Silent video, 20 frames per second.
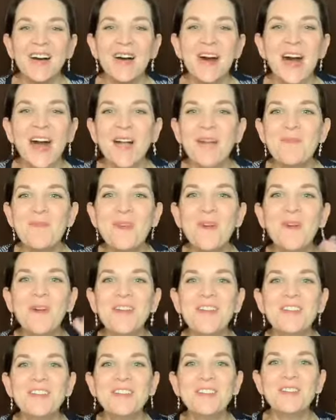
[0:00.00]
I'm
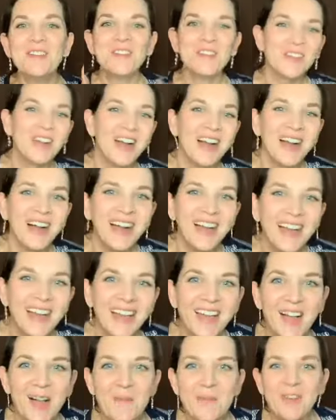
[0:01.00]
going to
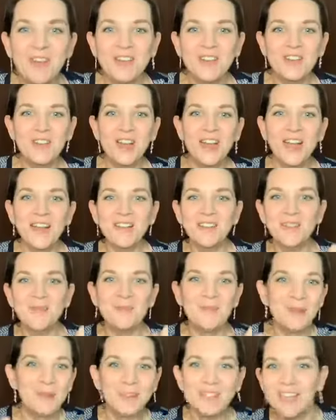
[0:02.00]
try to
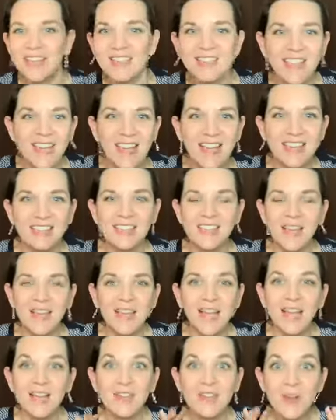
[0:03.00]
multitask.
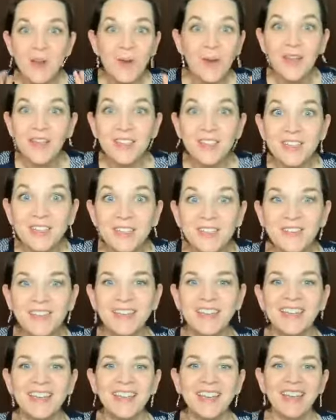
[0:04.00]
I know I can do
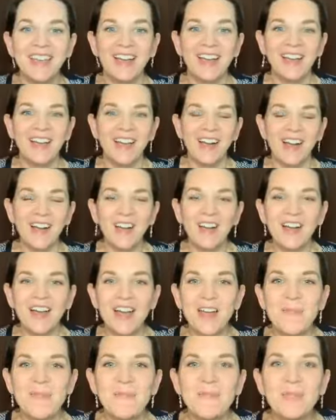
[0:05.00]
it. All
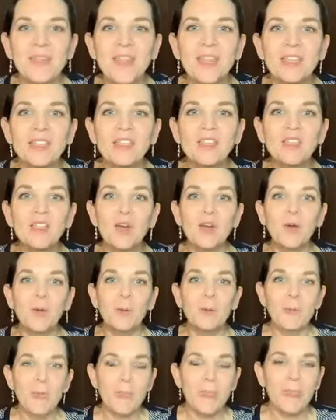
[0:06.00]
right,
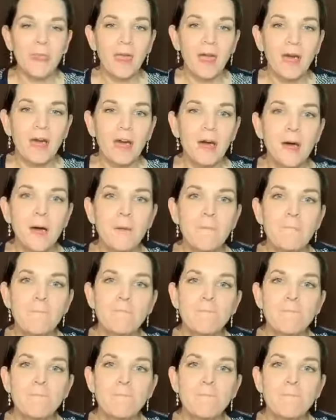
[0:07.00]
so I